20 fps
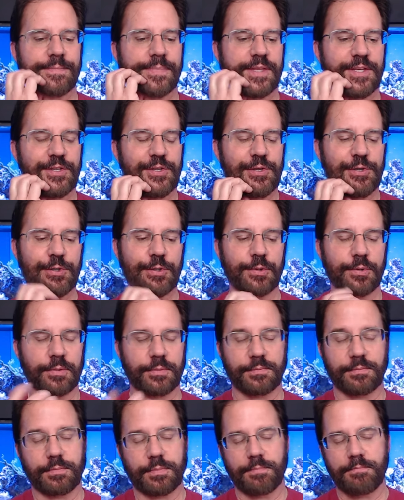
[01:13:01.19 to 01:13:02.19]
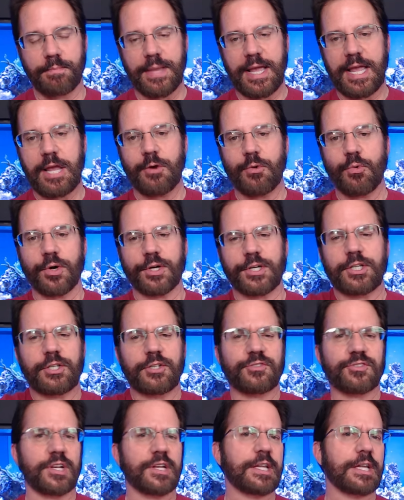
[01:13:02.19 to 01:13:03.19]
You may want to
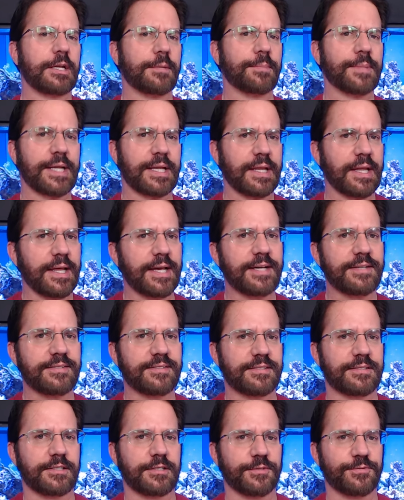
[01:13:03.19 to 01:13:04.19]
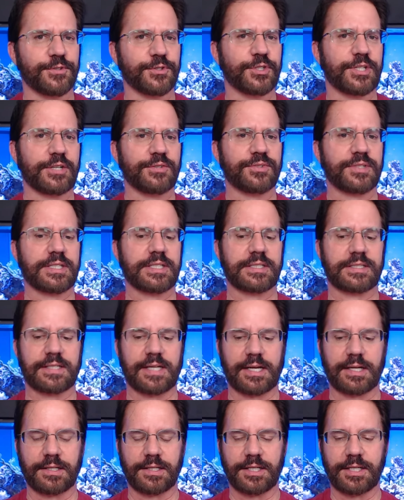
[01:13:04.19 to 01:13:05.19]
use a little bit less, you know, if you're dosing it
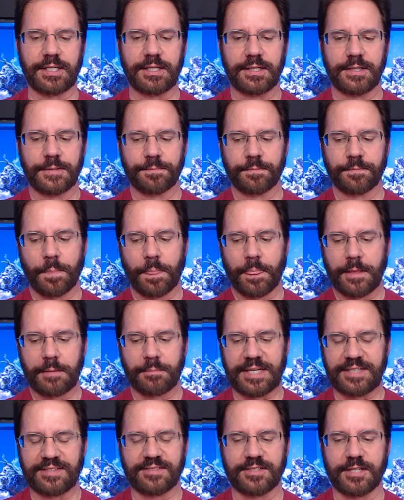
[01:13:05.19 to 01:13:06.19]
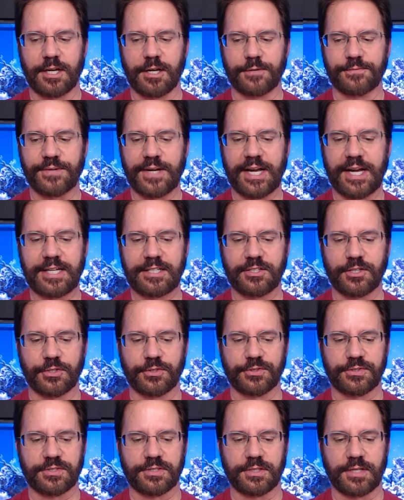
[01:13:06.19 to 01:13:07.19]
daily. Myself, I
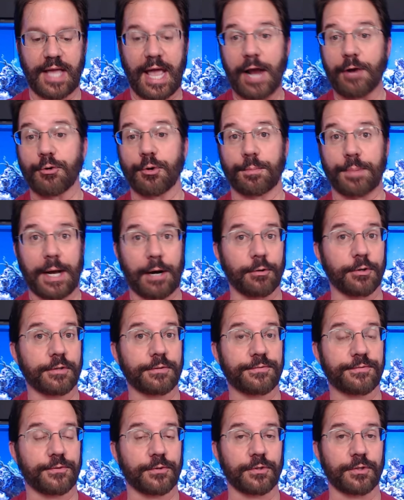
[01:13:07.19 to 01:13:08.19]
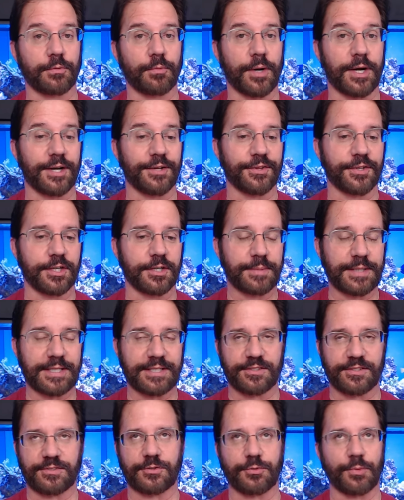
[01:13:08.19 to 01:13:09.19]
dosed AcroPower for a while there
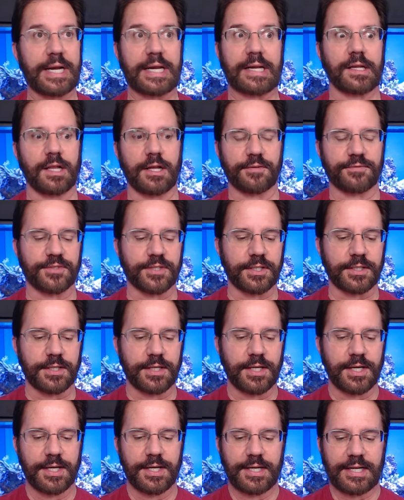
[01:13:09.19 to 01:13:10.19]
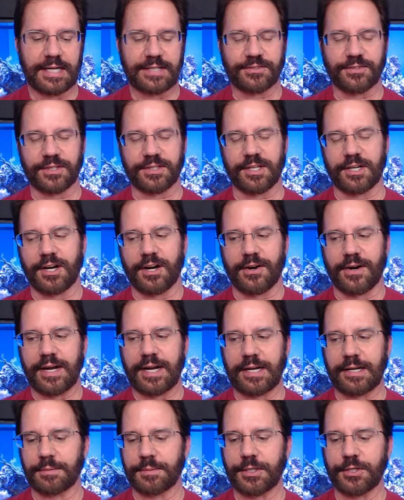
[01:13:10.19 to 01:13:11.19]
because Dwayne loves it. And so I thought, all
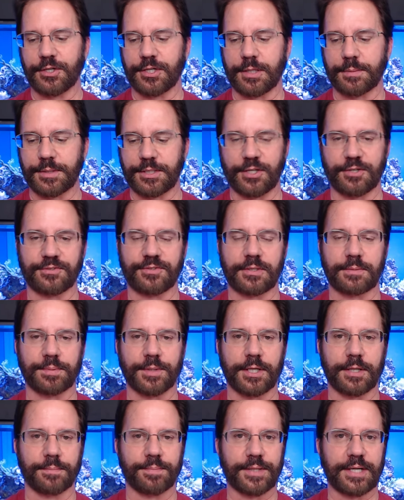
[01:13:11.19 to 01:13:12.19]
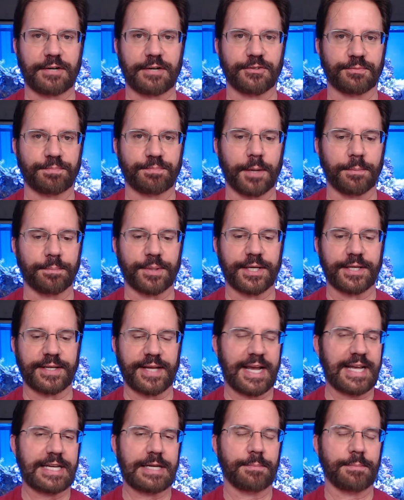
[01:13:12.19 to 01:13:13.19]
right, let me hook up a dosing pump. And I was pumping in
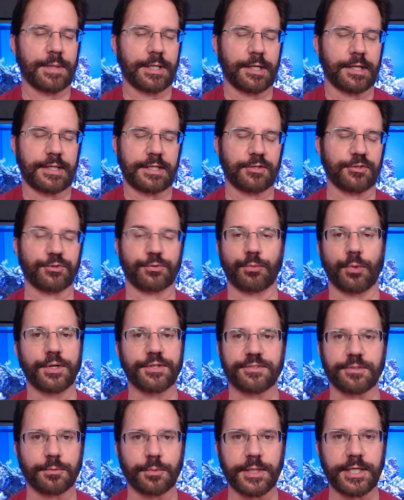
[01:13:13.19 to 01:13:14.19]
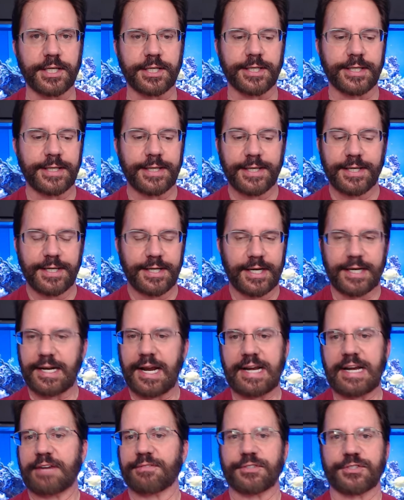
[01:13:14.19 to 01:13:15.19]
80 milliliters once a week, and I
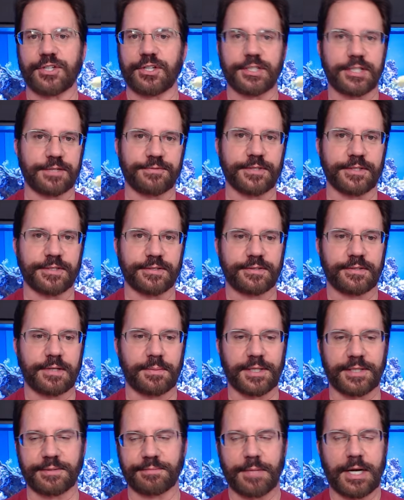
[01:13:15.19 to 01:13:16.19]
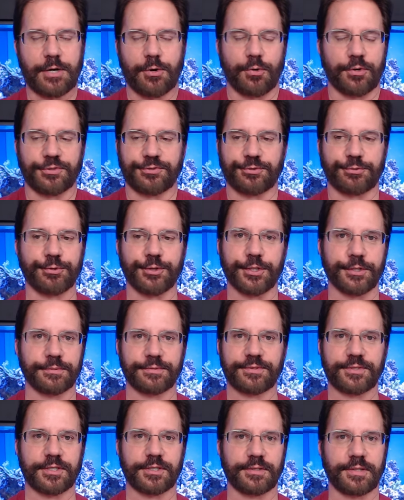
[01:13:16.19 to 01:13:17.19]
never saw a difference. I mean, my corals grew,
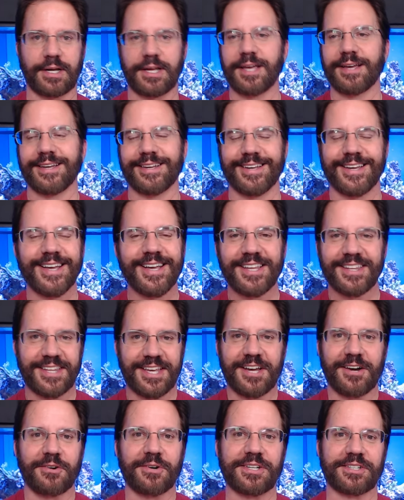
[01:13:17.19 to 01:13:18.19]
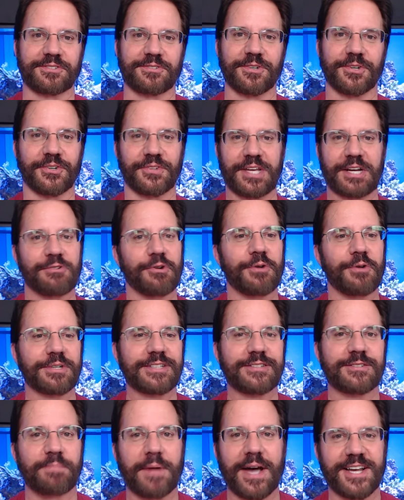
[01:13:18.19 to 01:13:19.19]
so they always grow. They grow in
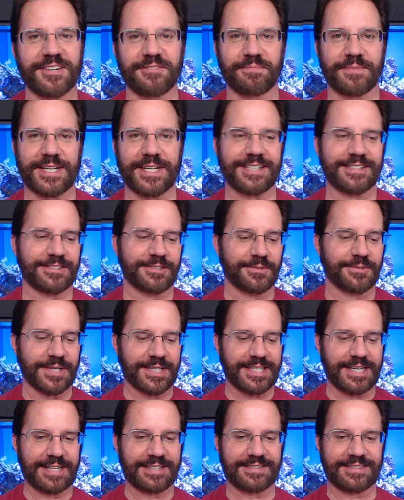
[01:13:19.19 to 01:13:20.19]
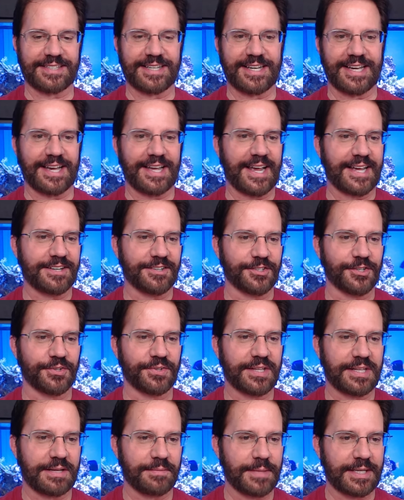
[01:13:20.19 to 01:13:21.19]
spite of me. So what can I say? I don't know
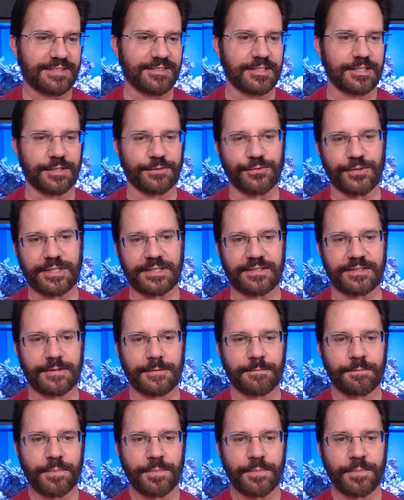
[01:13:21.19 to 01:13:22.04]
that it makes a difference.